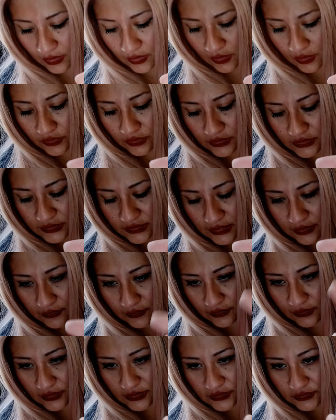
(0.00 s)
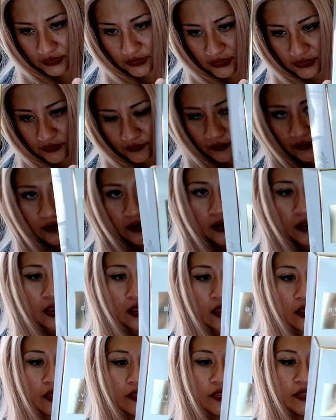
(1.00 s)
You see, this is
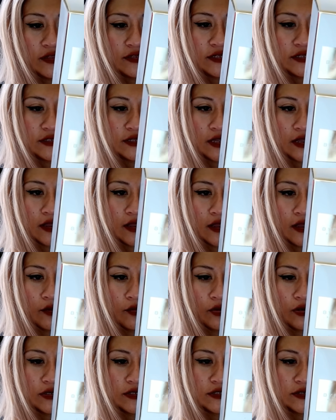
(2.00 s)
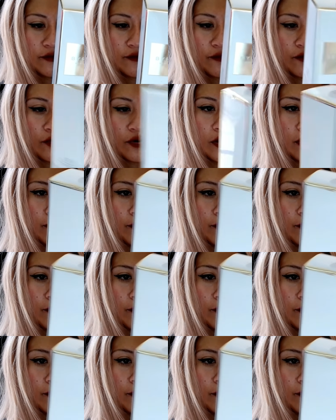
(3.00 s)
this is uh what is it for?